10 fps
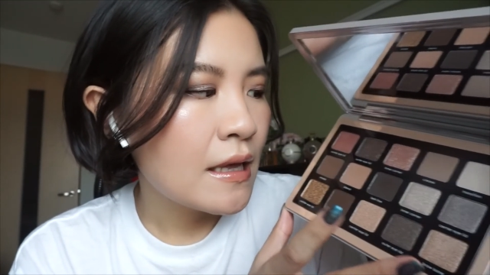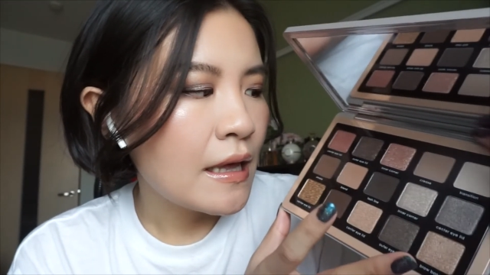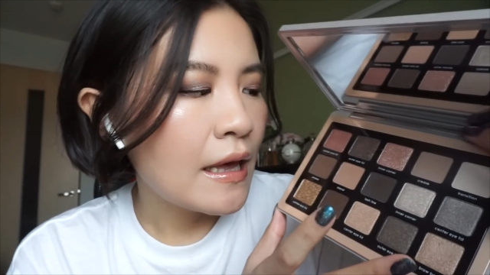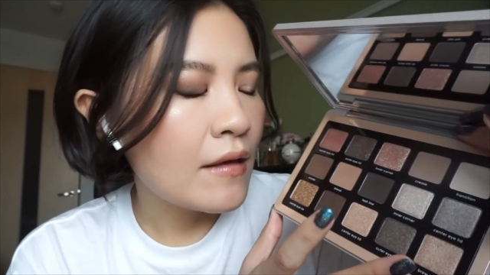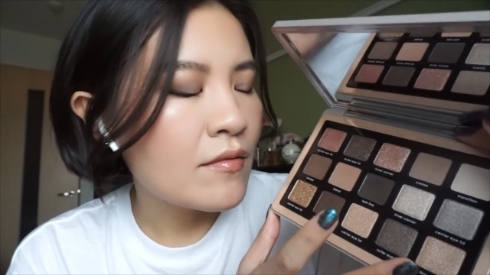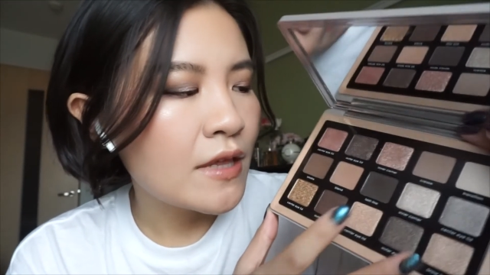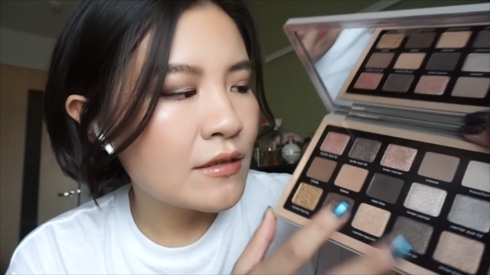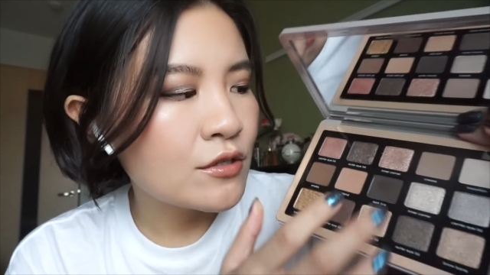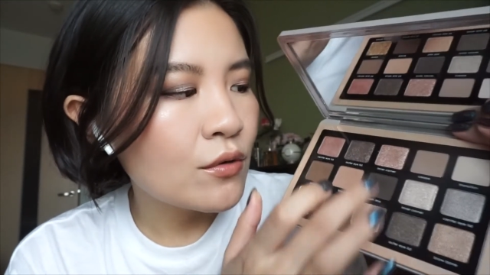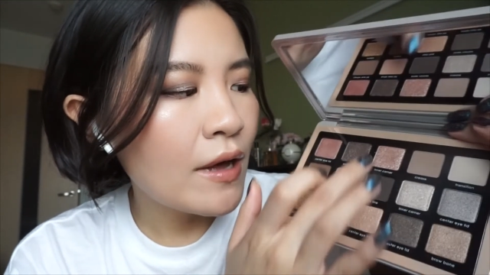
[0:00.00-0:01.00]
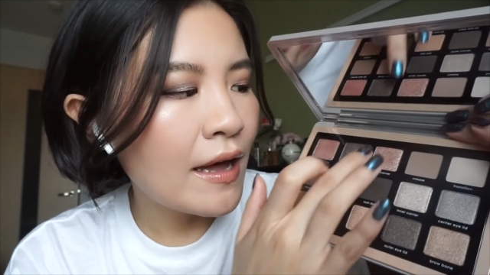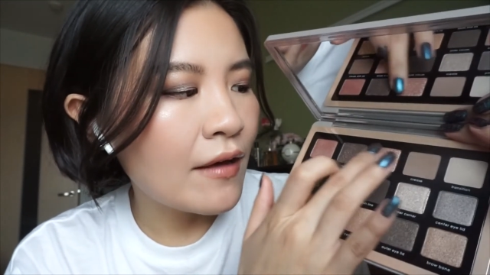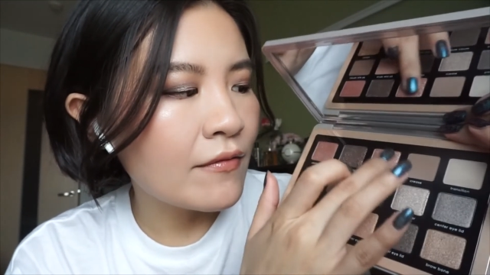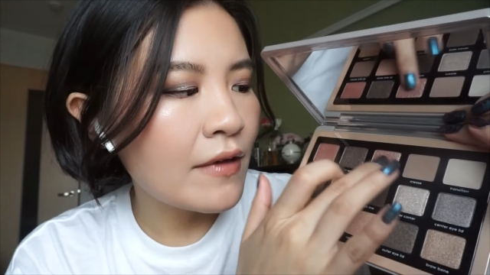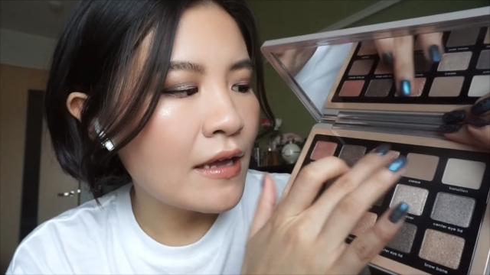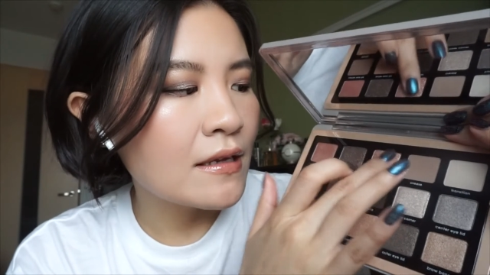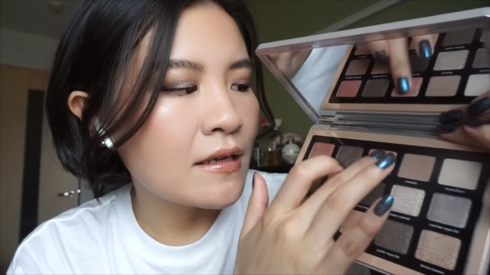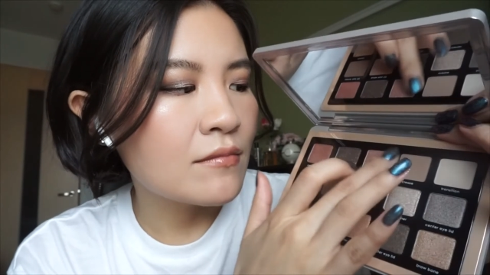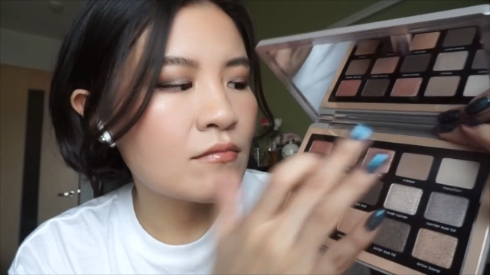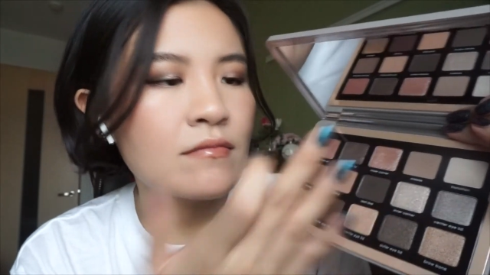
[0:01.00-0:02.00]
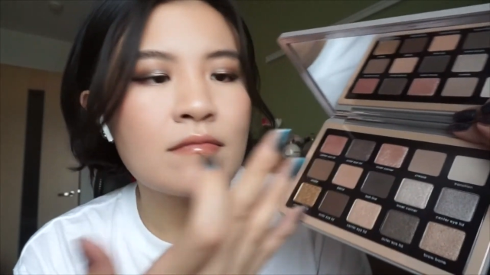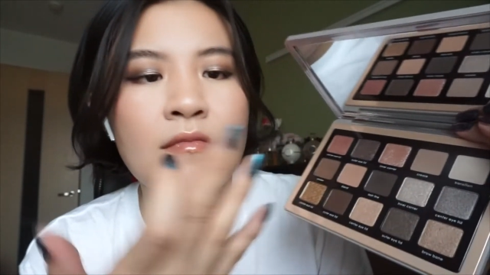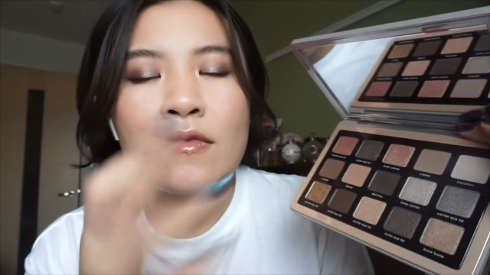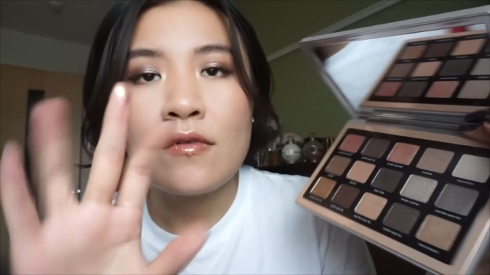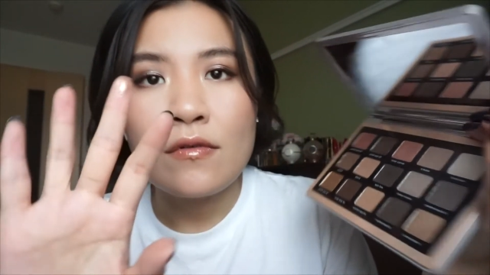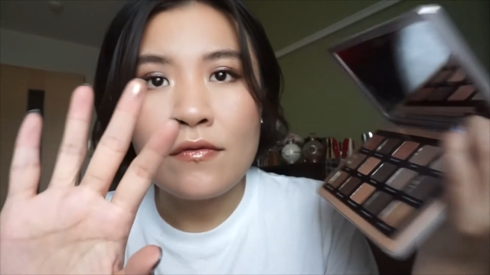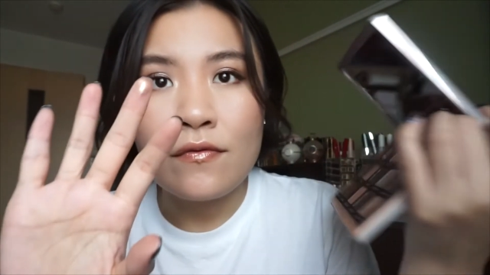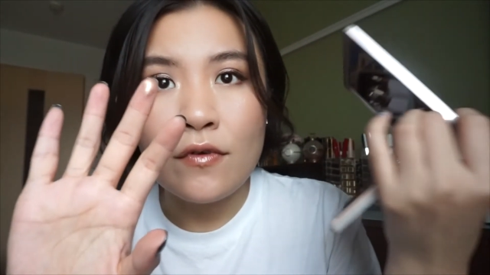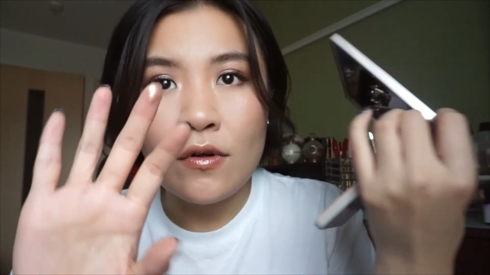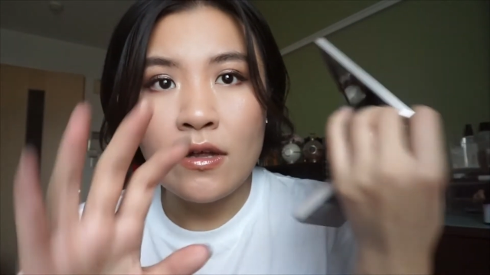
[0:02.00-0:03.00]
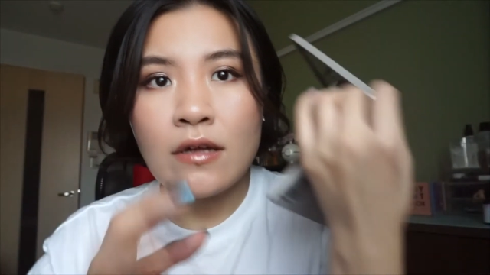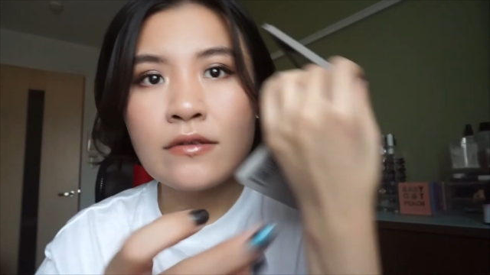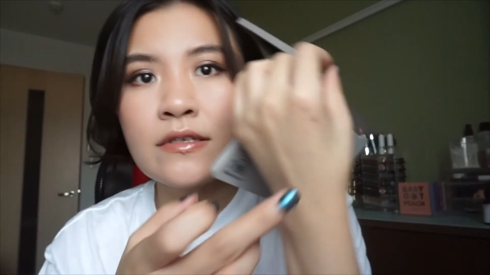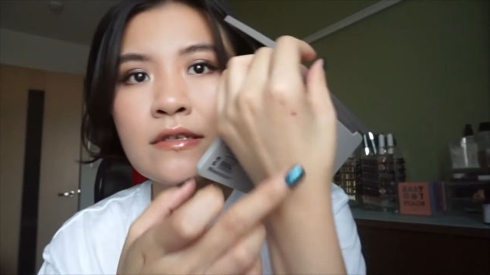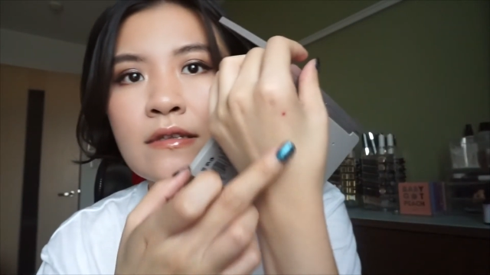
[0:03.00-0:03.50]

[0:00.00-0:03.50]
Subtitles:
and they don't have any fallout.